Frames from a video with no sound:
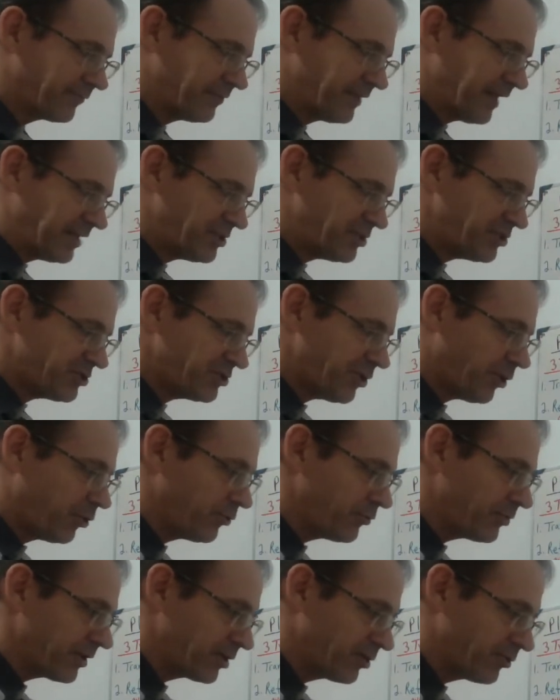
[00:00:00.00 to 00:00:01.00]
They show
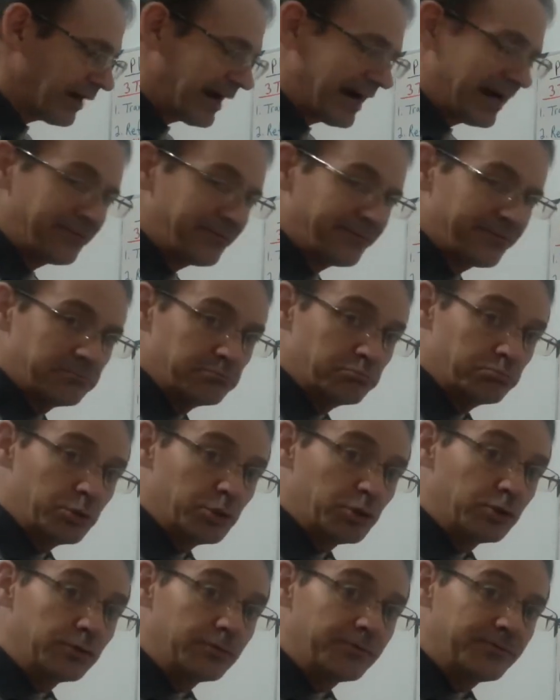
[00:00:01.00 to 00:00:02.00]
the graph
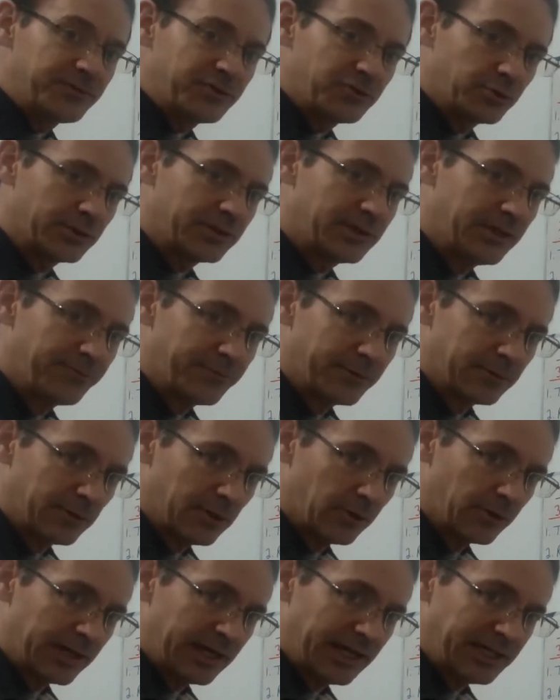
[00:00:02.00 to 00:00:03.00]
moved to a different
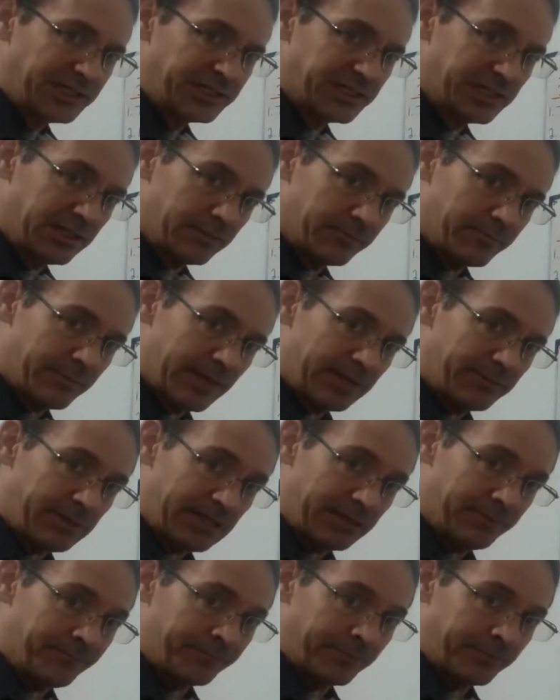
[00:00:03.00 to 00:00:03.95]
location and maybe